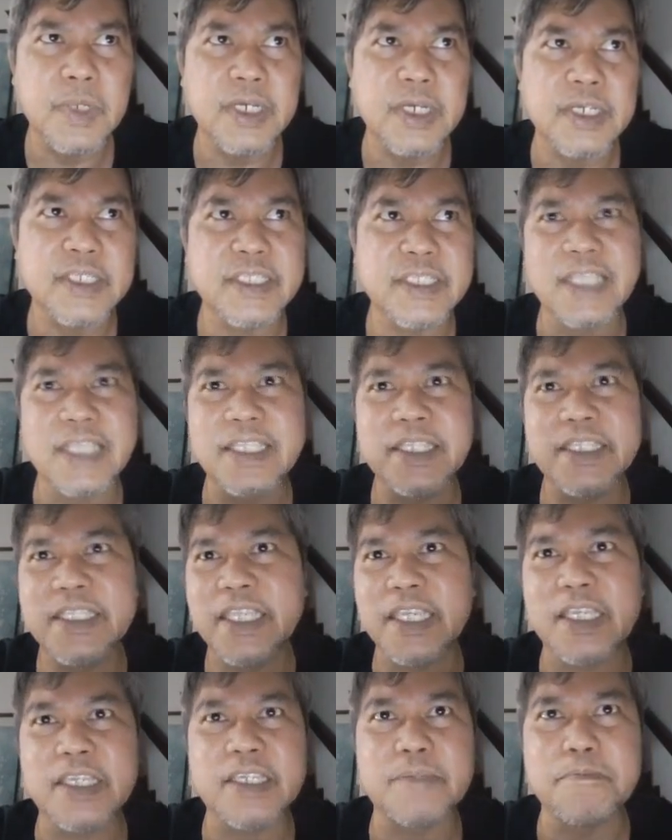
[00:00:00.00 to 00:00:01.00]

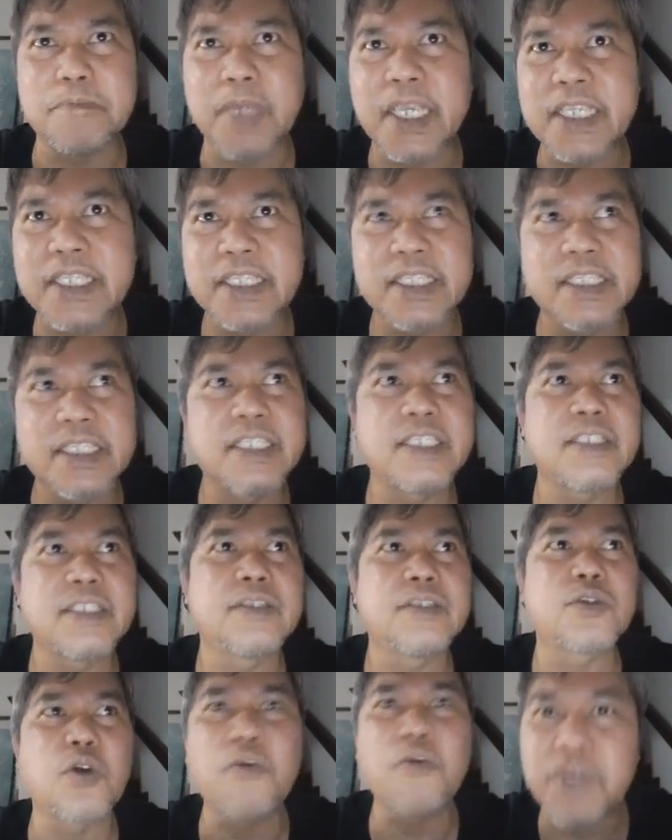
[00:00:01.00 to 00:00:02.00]
statistic based
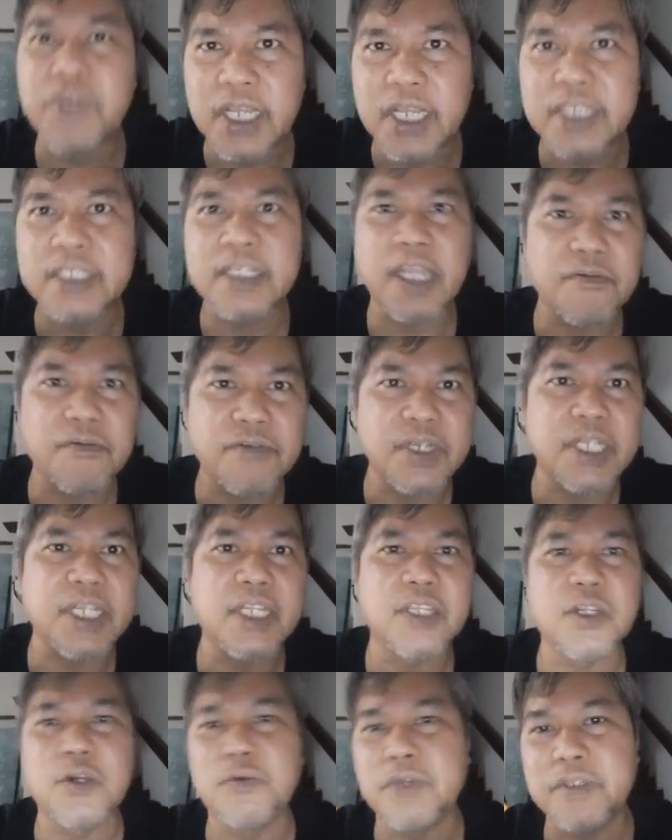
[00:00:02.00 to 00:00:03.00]
confidence level,
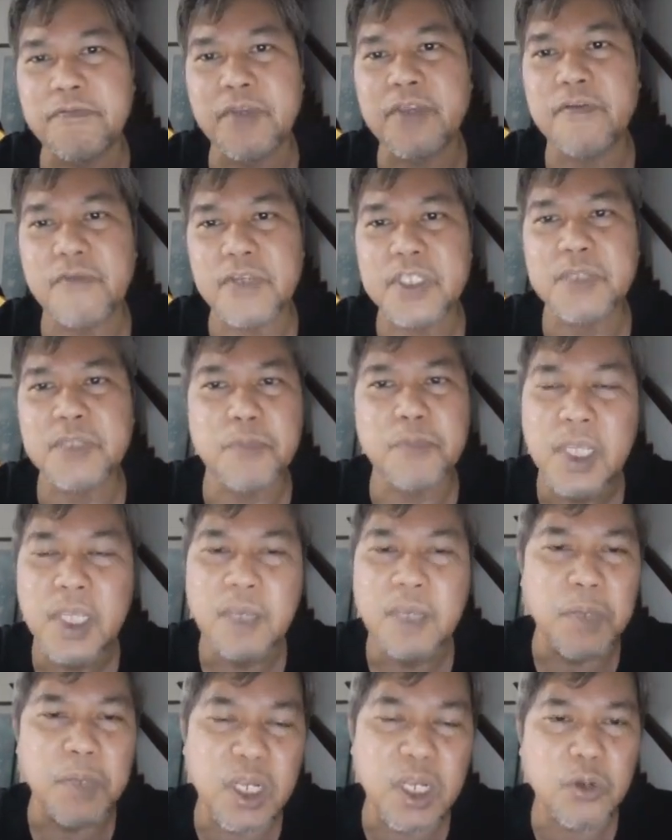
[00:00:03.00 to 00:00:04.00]
with
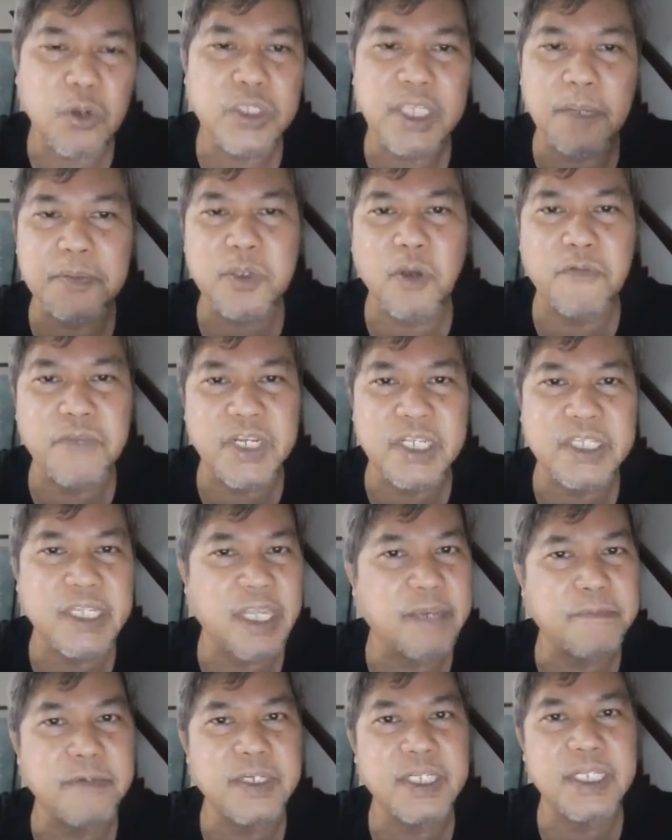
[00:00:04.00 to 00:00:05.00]
below some confidence
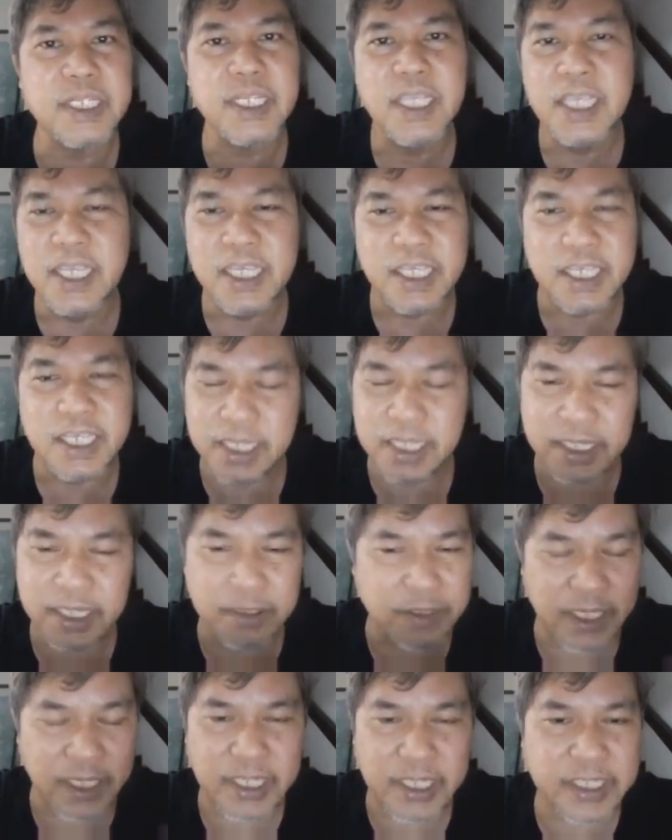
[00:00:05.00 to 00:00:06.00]
level,
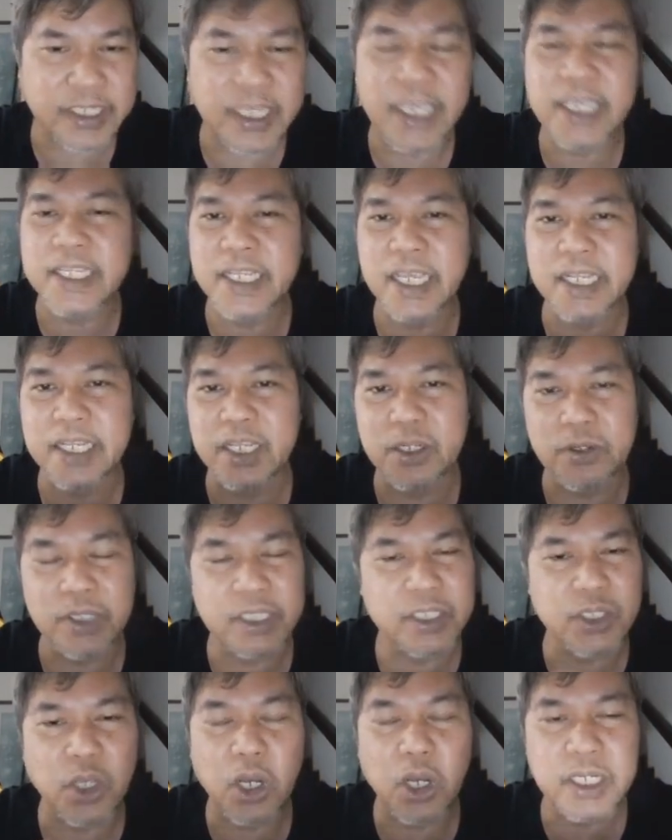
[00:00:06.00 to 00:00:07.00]
it is saying that
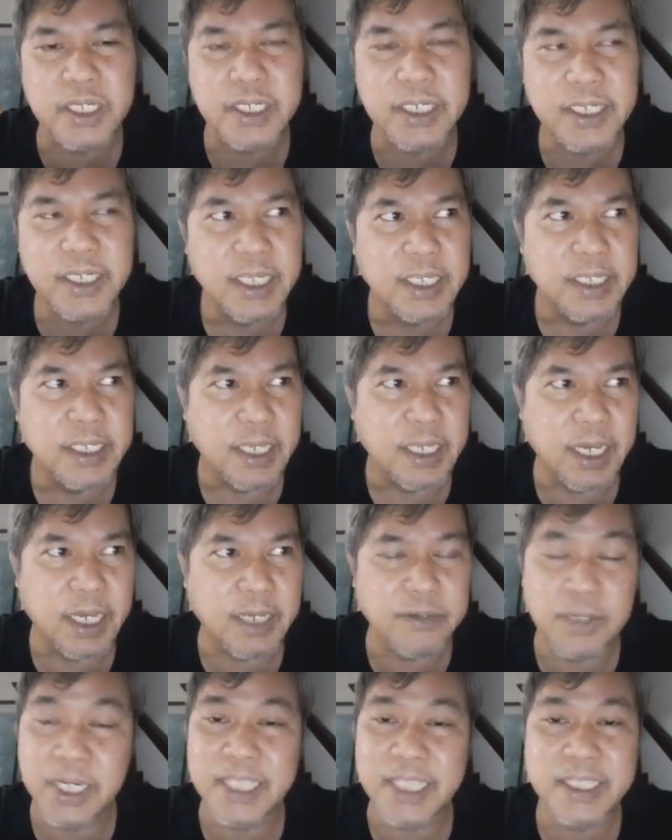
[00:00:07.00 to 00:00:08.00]
it's not
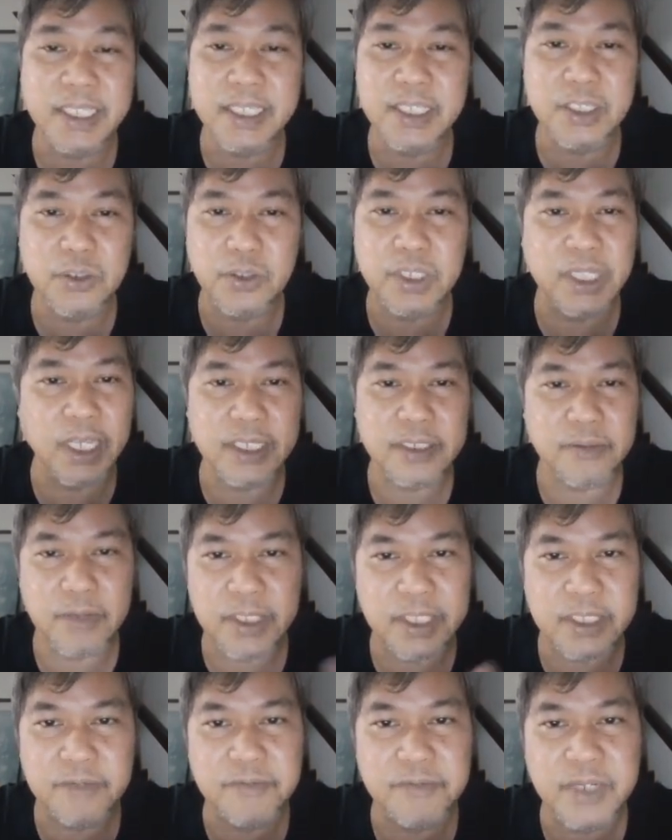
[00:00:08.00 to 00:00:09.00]
related, so it doesn't
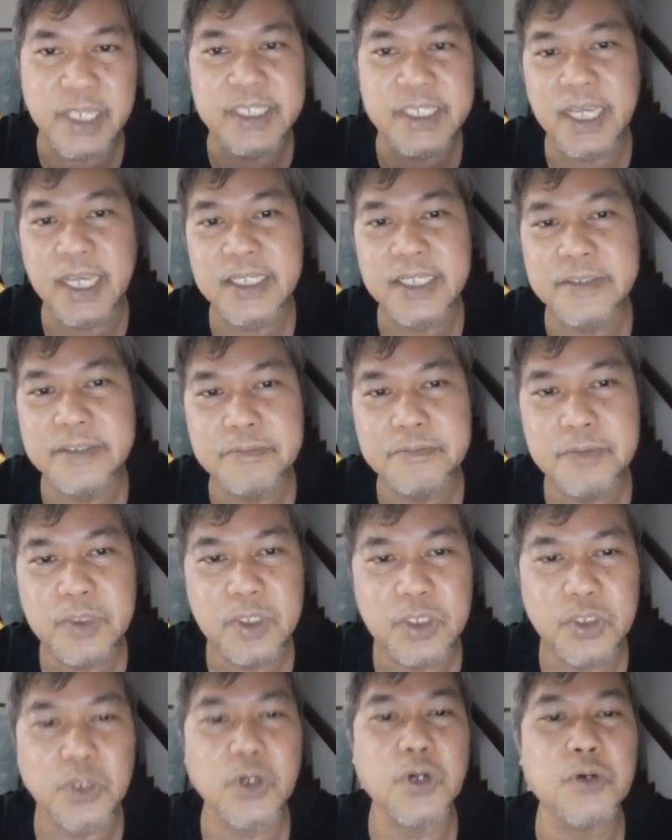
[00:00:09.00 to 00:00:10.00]
retrieve that chunk.
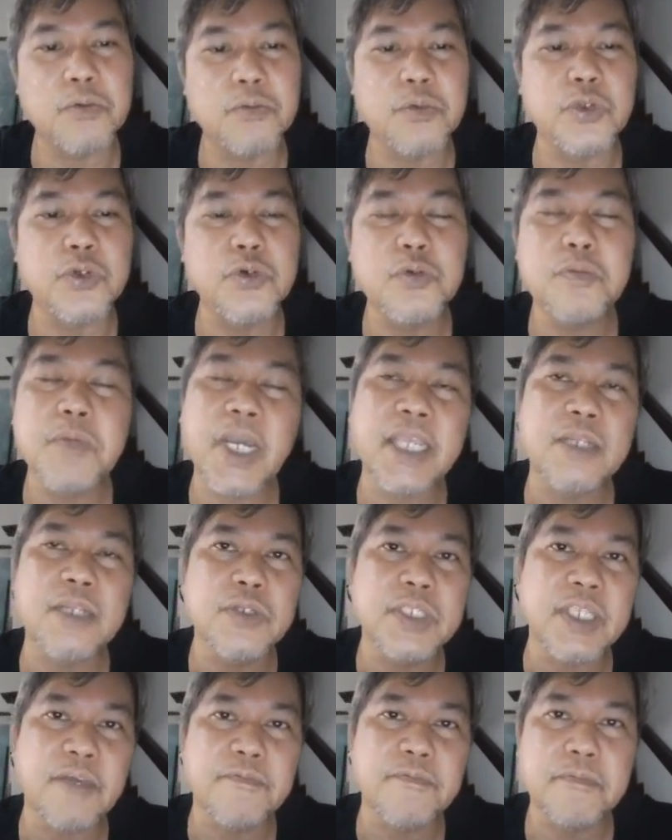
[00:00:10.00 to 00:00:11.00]
So you might
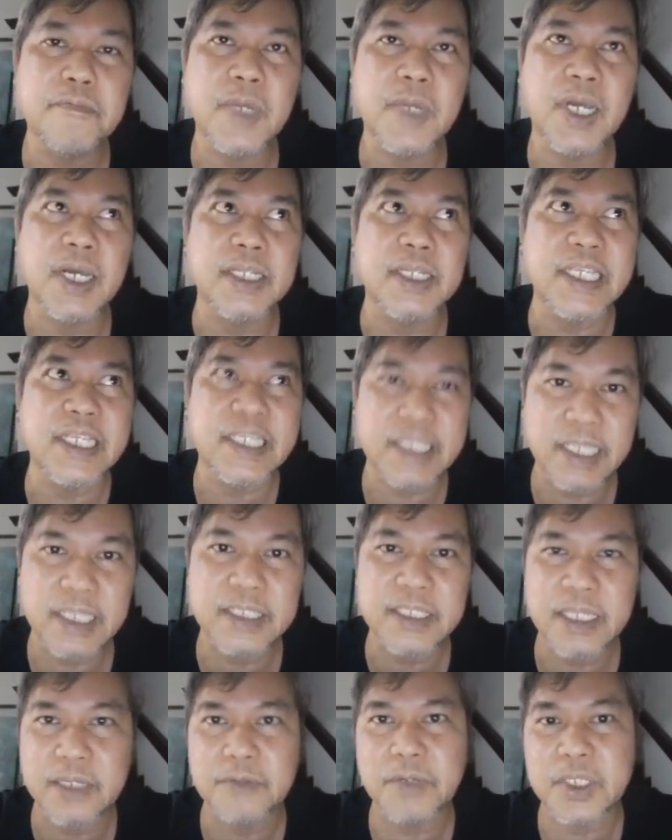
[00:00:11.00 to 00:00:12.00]
lose some
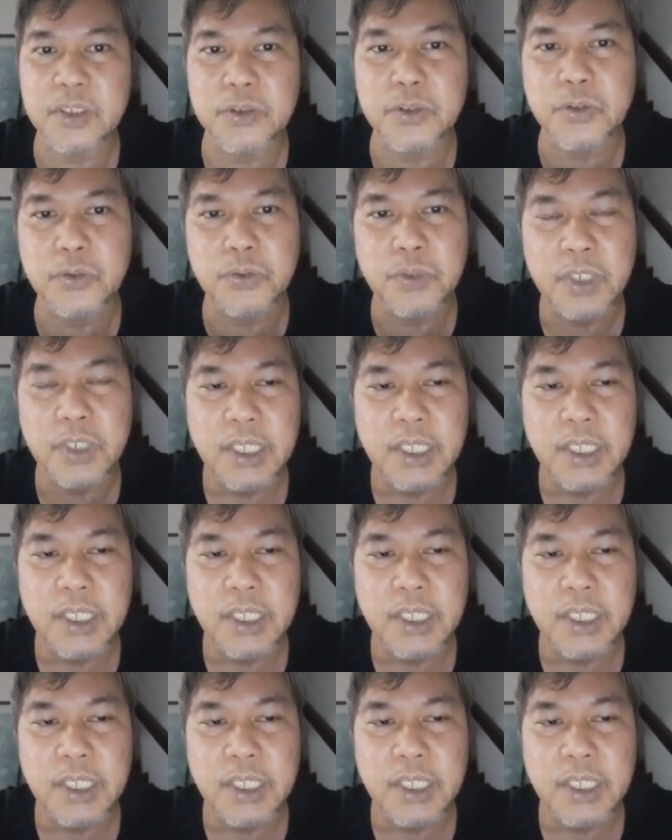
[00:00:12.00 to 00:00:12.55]
details lah when you do